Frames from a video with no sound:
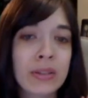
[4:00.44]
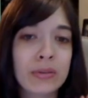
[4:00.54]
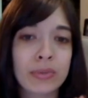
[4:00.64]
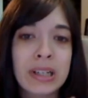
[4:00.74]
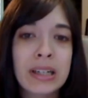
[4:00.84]

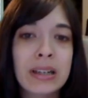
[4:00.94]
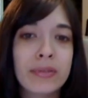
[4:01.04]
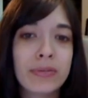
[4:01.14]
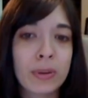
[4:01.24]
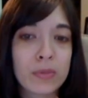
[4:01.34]

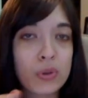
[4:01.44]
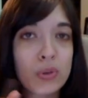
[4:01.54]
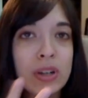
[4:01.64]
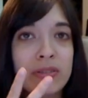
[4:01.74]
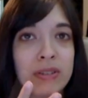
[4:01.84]
read from
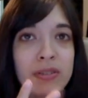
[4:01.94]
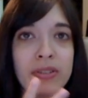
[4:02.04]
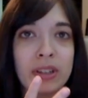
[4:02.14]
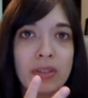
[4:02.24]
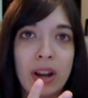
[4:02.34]
two different
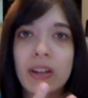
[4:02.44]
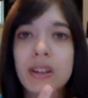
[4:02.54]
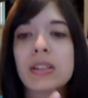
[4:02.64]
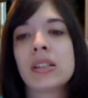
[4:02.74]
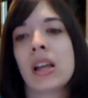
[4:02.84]
fic
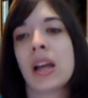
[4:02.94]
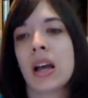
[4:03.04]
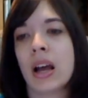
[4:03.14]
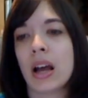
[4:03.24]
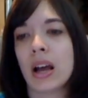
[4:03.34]
writers.
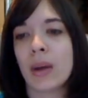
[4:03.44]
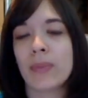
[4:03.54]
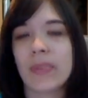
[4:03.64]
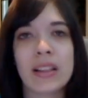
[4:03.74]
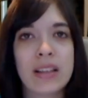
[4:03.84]

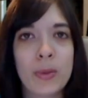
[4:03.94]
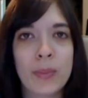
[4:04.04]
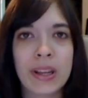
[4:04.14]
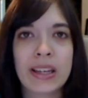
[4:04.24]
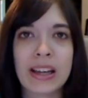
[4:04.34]
Um, that's how
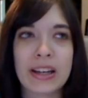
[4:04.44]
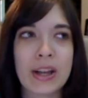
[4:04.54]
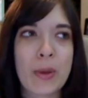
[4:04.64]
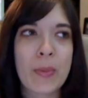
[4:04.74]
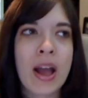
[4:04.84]
picky I
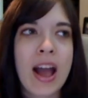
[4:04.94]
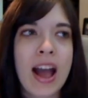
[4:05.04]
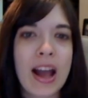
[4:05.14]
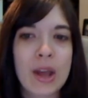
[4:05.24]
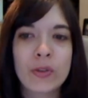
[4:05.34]
am.
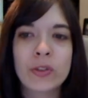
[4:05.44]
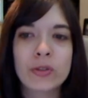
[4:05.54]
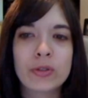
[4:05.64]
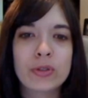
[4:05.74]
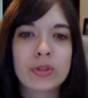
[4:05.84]
I've
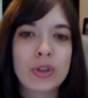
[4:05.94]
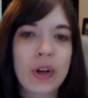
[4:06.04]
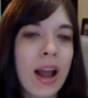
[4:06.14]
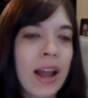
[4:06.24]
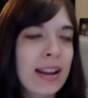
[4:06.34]

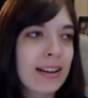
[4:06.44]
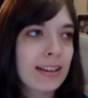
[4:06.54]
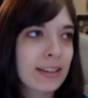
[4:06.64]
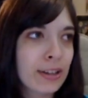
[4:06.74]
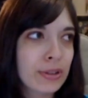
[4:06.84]
tried,
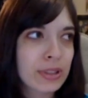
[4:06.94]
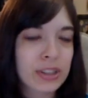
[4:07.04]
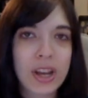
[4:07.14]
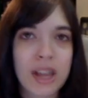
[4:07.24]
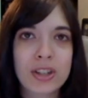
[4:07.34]
you know,
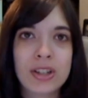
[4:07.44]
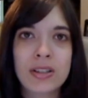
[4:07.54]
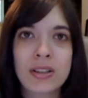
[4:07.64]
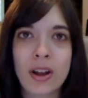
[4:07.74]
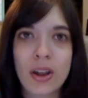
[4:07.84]

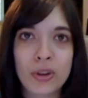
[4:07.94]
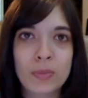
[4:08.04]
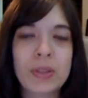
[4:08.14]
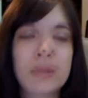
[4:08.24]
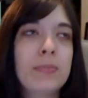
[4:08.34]
suggestions and other
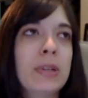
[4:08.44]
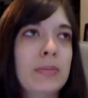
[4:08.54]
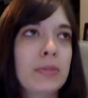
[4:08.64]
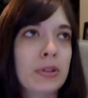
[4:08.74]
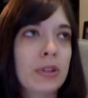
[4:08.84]
pe
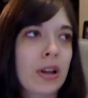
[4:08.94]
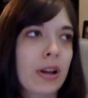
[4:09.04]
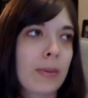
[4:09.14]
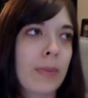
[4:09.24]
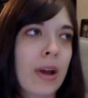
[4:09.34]
people.
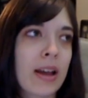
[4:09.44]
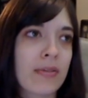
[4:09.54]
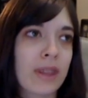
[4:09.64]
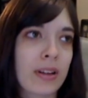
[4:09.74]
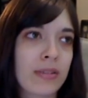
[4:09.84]
Um,
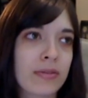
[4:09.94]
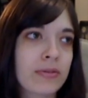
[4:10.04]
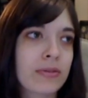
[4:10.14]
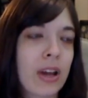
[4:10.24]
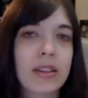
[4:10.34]
I've, I've
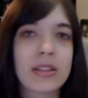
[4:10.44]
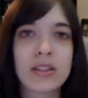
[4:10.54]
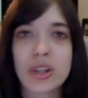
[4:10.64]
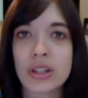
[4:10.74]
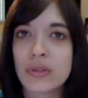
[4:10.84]
gotten
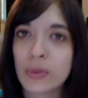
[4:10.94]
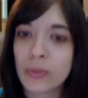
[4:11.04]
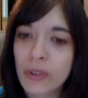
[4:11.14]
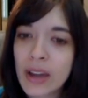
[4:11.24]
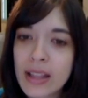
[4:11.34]
suggestions
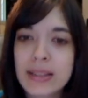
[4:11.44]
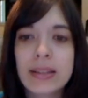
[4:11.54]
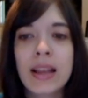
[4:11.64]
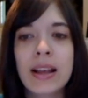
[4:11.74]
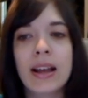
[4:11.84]
from friends.
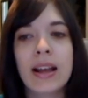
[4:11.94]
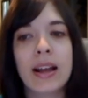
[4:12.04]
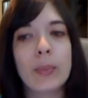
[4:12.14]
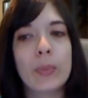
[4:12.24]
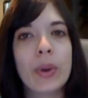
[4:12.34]

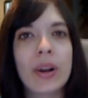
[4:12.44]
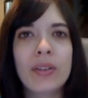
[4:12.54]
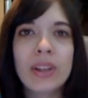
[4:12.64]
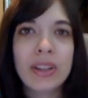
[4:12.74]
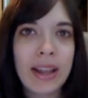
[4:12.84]
But I
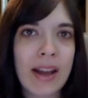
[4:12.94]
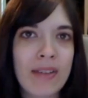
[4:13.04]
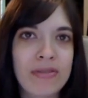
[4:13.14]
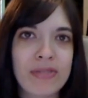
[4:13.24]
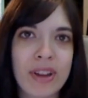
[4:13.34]
really
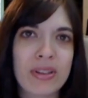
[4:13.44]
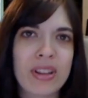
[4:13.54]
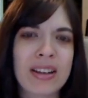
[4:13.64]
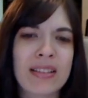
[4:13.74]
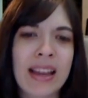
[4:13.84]
haven't found
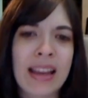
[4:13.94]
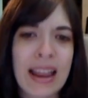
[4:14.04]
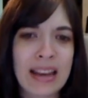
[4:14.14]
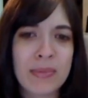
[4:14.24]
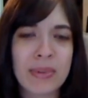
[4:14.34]
that I like
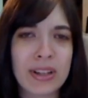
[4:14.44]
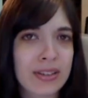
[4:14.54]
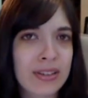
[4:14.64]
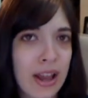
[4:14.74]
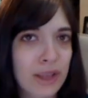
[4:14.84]
anybody
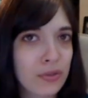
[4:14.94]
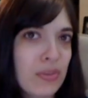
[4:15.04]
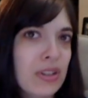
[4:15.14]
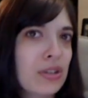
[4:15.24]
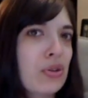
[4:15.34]
aside
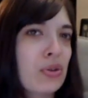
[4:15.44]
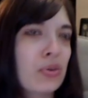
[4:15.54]
from these two